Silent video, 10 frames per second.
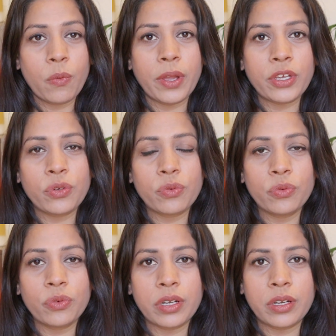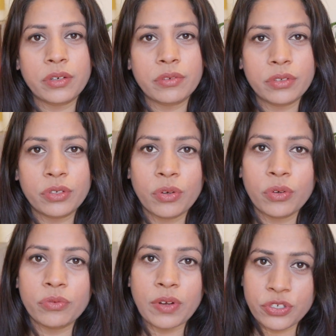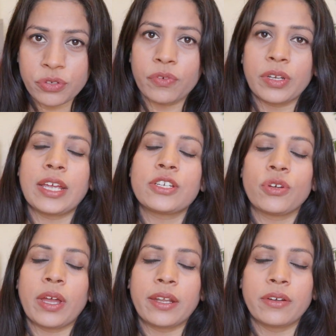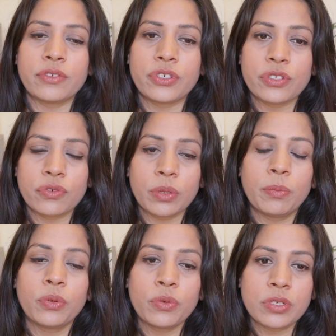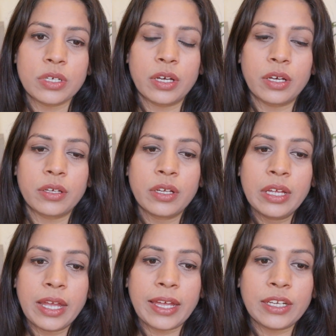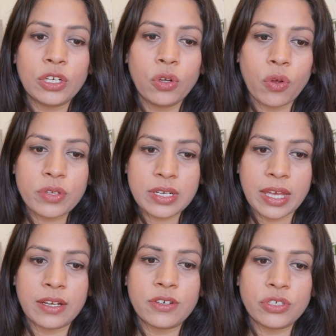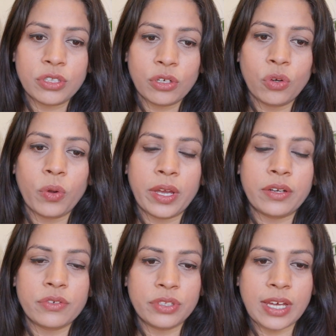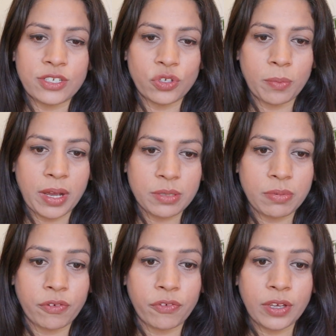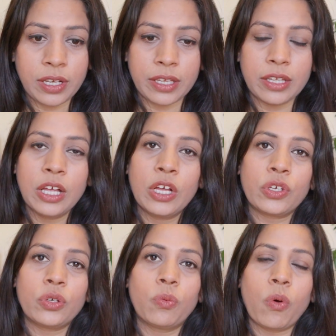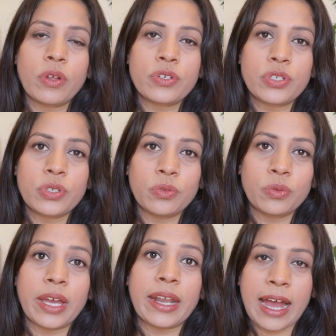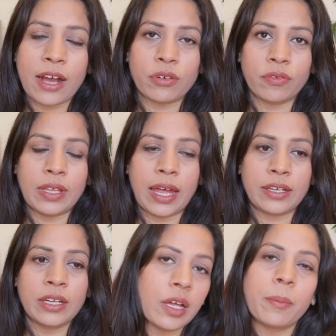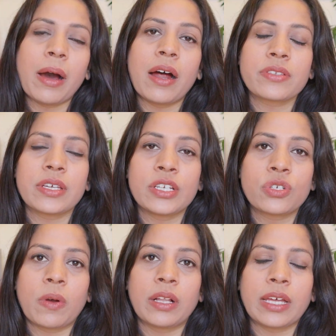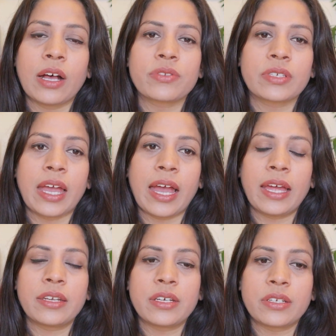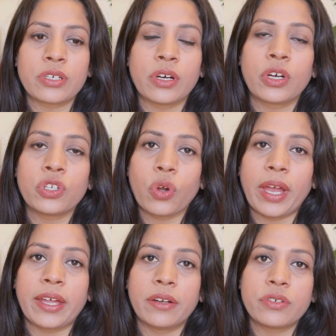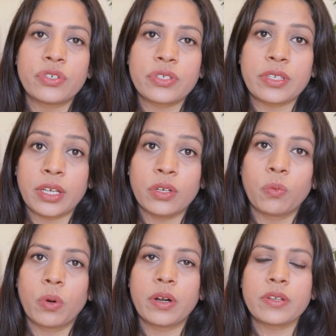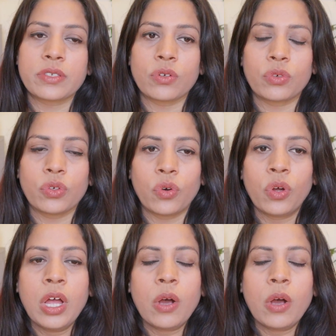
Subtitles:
where you rejuvenate your energies, reboot any lost energy, the low energy that you might be feeling. You want to get out of that. Now, Mars in 12th house can turn your energies inwards, so